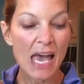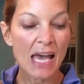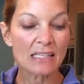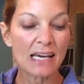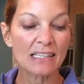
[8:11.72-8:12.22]

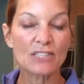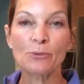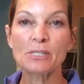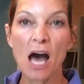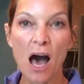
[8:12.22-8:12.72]
Is that it's
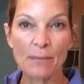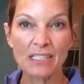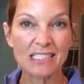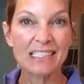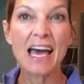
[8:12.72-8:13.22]
from
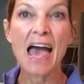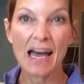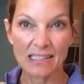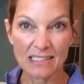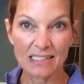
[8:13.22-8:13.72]
Thomas
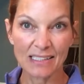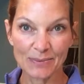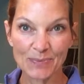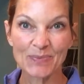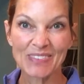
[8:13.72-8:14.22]

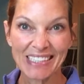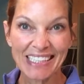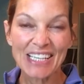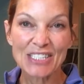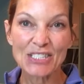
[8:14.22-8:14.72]
Edison.
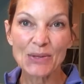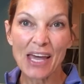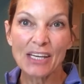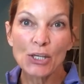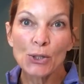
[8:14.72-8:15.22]
So
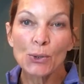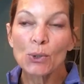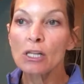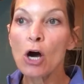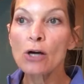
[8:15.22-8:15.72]
they knew
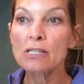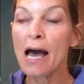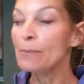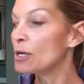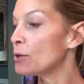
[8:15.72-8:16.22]
a long
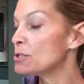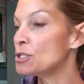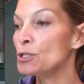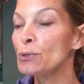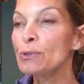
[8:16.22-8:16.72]
time ago to
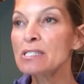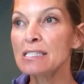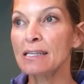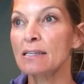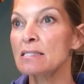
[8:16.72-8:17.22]
use
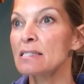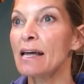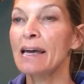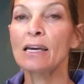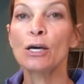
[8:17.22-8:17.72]
things
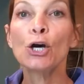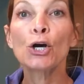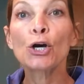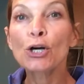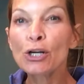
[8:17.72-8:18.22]
like
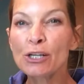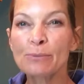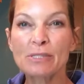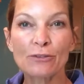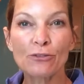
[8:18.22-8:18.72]

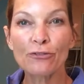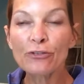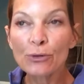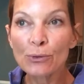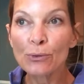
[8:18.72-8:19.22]
herbs and
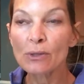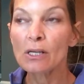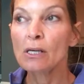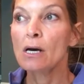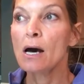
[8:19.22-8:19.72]
food
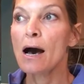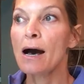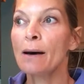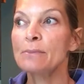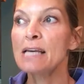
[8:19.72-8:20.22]

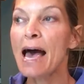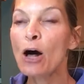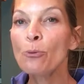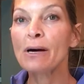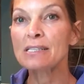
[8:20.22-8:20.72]
to
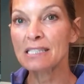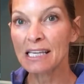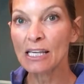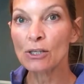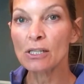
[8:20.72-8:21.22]
help us
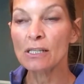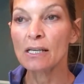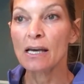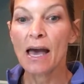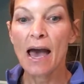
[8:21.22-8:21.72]
heal.
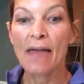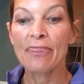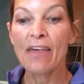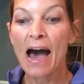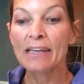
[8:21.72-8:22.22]

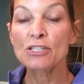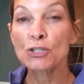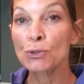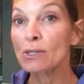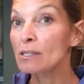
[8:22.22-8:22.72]
And that is
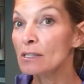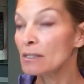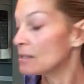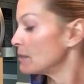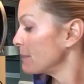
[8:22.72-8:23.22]
truly
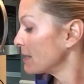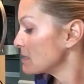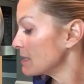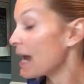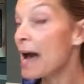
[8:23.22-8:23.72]
the
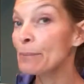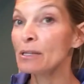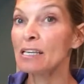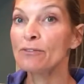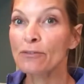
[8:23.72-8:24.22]
medicine, I
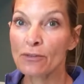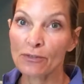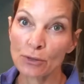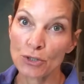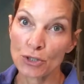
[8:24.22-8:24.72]
believe, of the
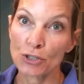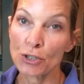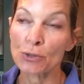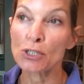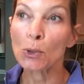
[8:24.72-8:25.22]
future
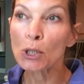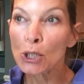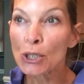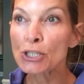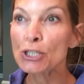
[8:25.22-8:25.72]
too. So
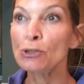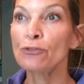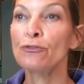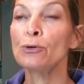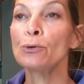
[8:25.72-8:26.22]
look to your
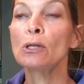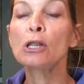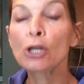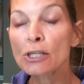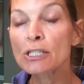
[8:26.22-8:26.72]
food,
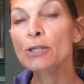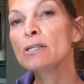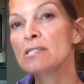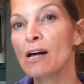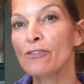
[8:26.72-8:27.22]
look to your
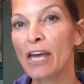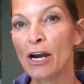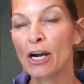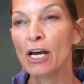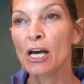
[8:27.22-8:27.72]

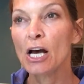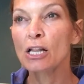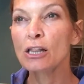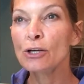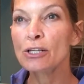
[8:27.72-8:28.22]
self-care,
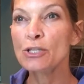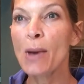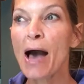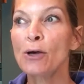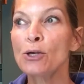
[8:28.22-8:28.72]
look to
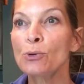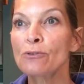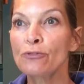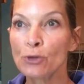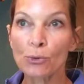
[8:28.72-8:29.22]
how you
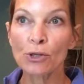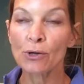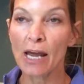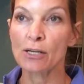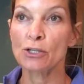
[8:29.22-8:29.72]
can fuel
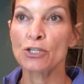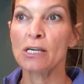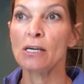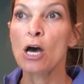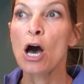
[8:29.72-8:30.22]
your
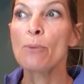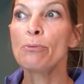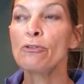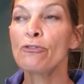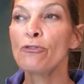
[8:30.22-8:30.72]
energy
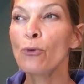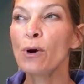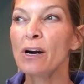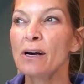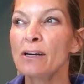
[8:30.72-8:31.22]

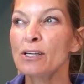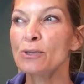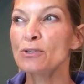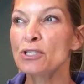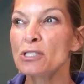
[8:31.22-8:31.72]
before
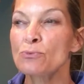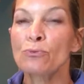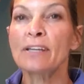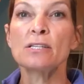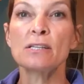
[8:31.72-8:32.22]
you just
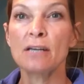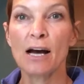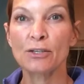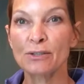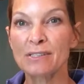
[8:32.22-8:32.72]
run to the
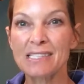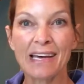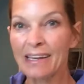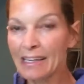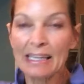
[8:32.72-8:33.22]
doctor and
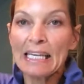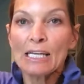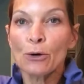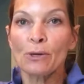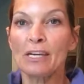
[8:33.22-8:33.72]
say, you
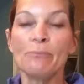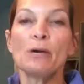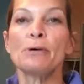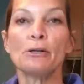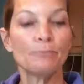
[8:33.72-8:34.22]
know, give me a
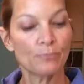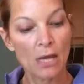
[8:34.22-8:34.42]
pill.